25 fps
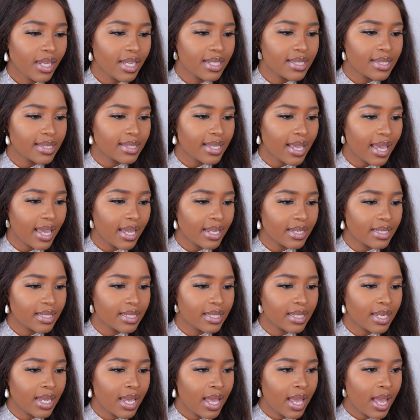
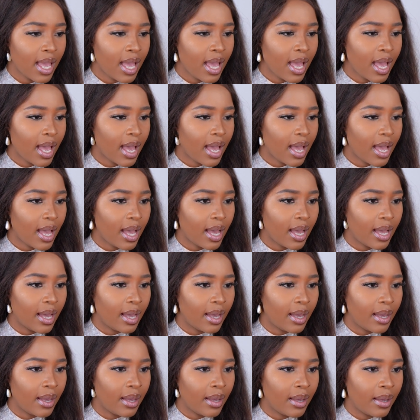scent.
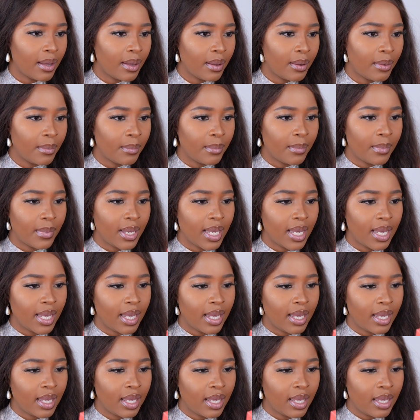Um,
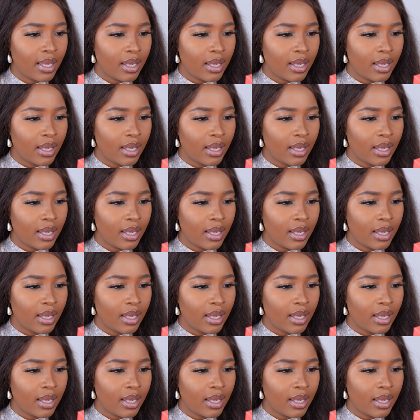uh,